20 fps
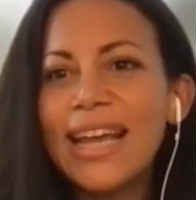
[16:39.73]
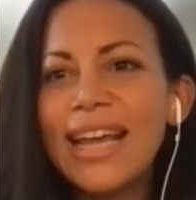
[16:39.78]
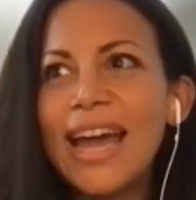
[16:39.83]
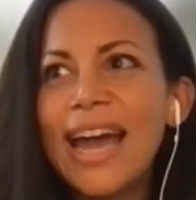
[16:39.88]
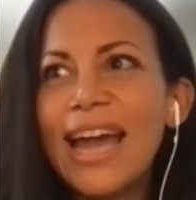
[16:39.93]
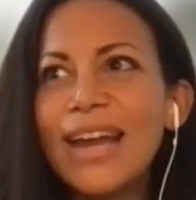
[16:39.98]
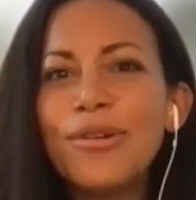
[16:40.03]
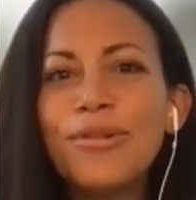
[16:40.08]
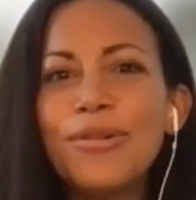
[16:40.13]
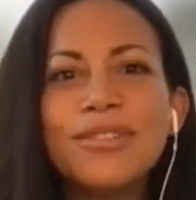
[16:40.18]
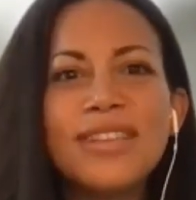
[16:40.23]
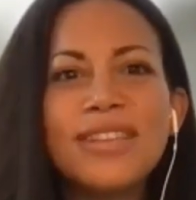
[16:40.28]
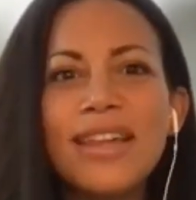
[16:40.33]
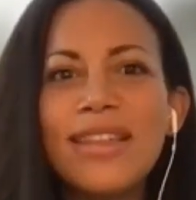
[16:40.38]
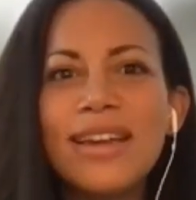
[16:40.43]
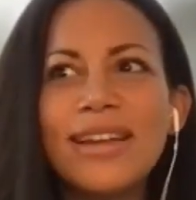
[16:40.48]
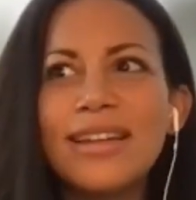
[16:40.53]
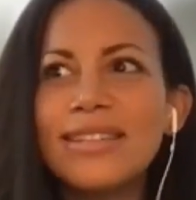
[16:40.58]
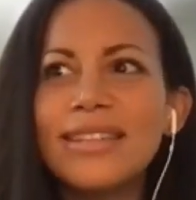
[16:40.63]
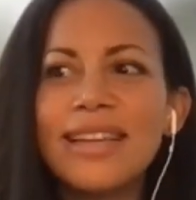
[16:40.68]
I don't say
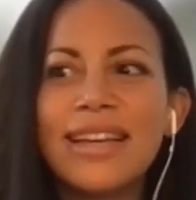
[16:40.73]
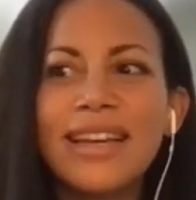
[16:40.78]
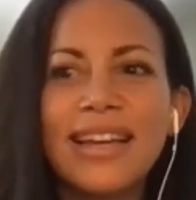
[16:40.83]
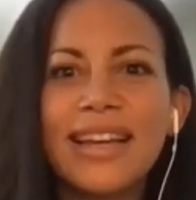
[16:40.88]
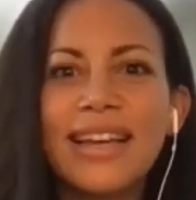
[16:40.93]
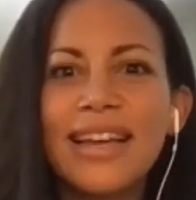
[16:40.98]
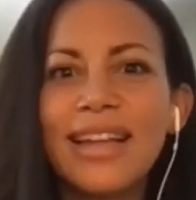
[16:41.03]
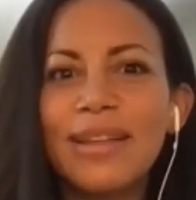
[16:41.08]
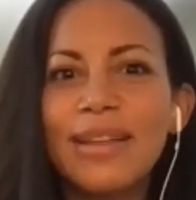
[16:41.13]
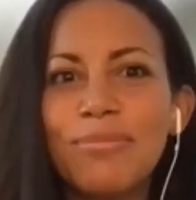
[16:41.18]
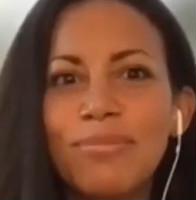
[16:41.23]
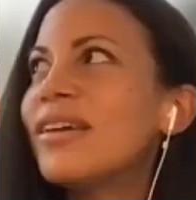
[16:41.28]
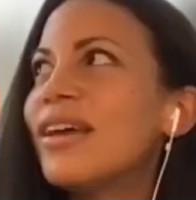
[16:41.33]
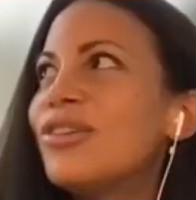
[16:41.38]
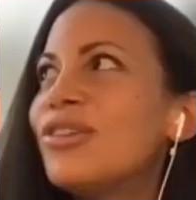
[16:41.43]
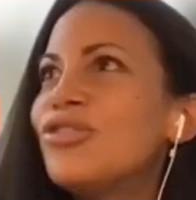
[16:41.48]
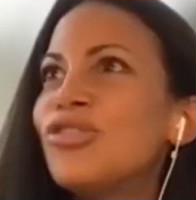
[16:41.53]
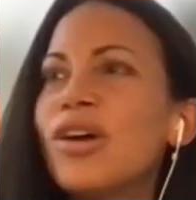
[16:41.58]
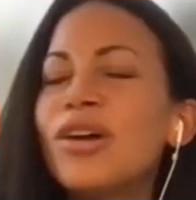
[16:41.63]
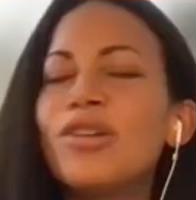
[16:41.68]
that as like a
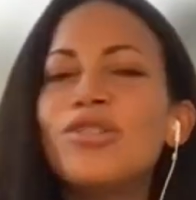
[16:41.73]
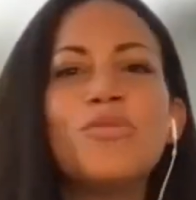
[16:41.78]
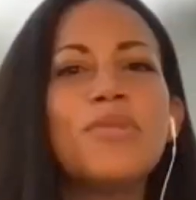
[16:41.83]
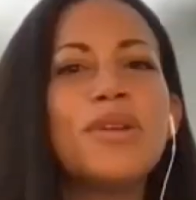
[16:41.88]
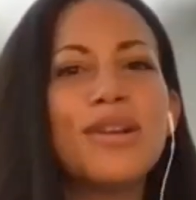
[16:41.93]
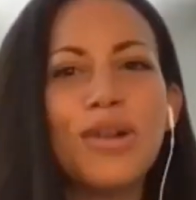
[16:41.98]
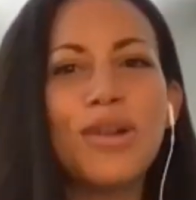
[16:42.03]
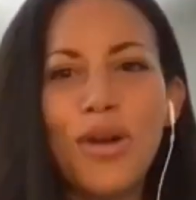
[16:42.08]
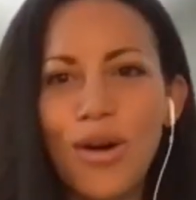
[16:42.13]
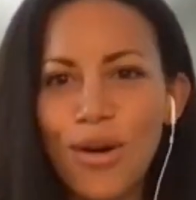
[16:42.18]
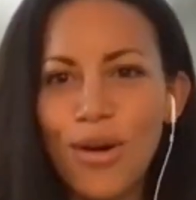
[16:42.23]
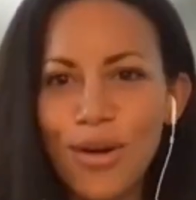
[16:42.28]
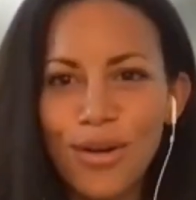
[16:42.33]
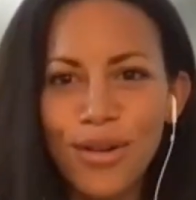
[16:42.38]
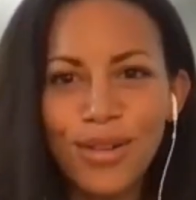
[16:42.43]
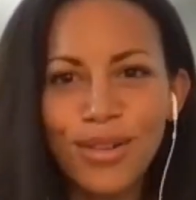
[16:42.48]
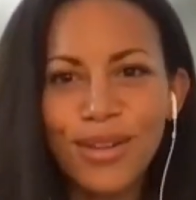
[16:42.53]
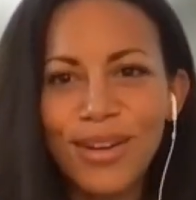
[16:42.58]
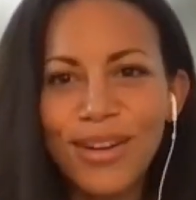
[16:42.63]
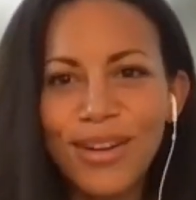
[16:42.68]
judgment
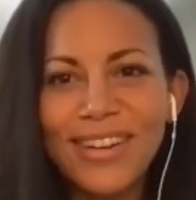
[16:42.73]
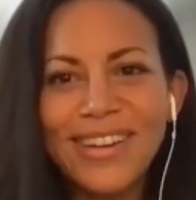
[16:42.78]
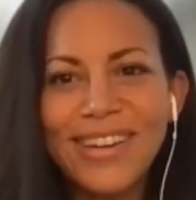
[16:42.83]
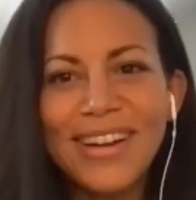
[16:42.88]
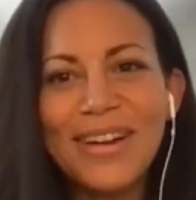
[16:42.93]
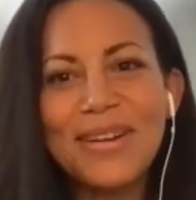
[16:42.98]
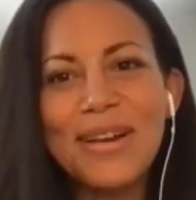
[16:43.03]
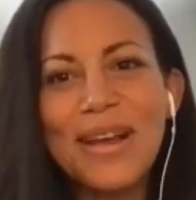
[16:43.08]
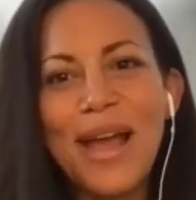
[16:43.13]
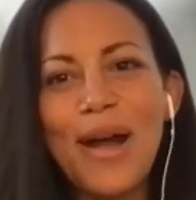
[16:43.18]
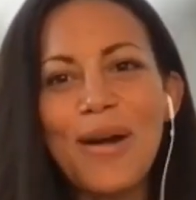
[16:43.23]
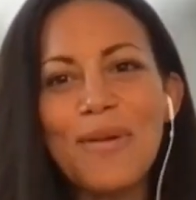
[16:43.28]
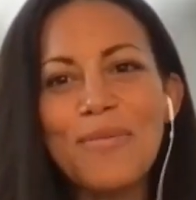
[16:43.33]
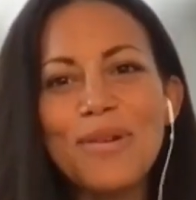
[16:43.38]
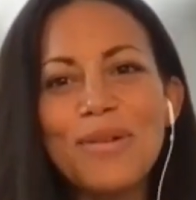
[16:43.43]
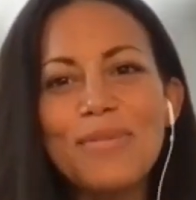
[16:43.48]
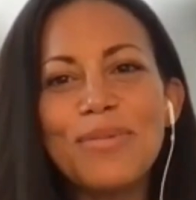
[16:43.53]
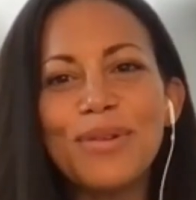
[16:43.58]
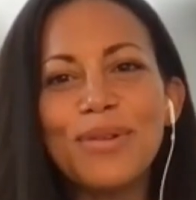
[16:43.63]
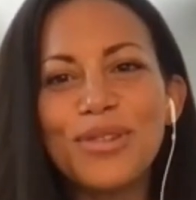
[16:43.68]
call on how
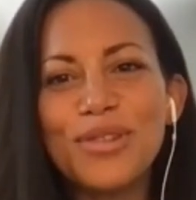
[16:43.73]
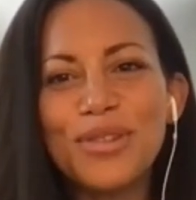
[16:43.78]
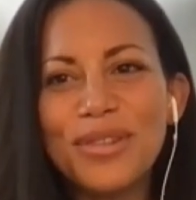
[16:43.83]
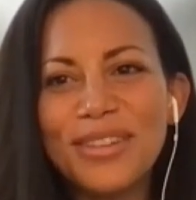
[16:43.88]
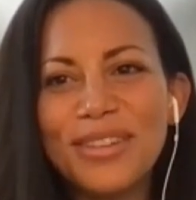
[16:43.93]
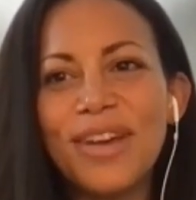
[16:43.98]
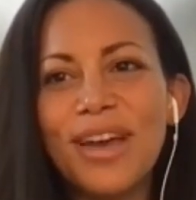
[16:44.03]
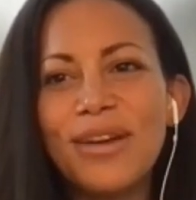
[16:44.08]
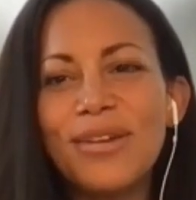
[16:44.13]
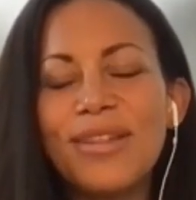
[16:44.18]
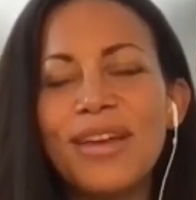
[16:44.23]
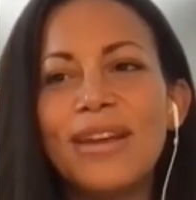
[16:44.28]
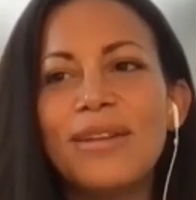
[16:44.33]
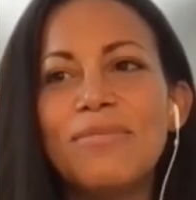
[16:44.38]
people should value that.